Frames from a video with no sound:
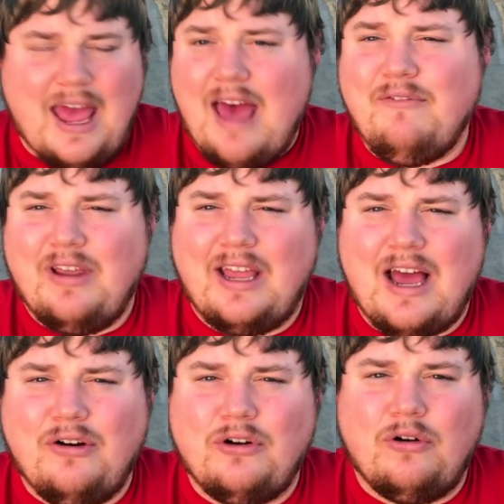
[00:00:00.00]
advent
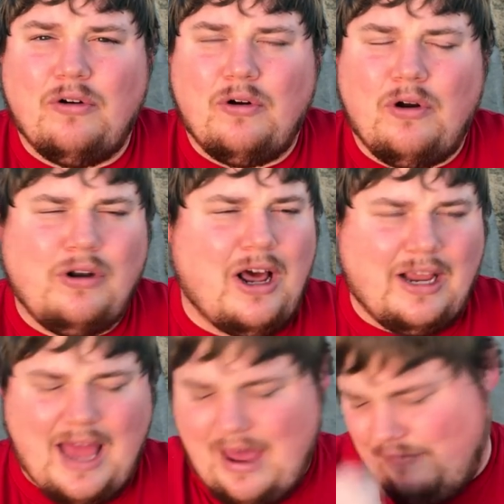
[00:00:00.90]
calendar or, or not
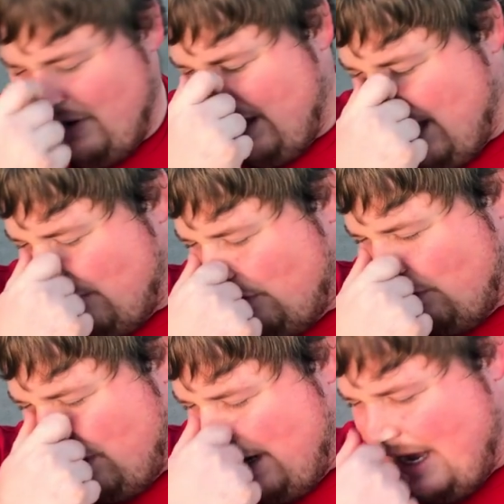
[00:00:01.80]
advent calendar.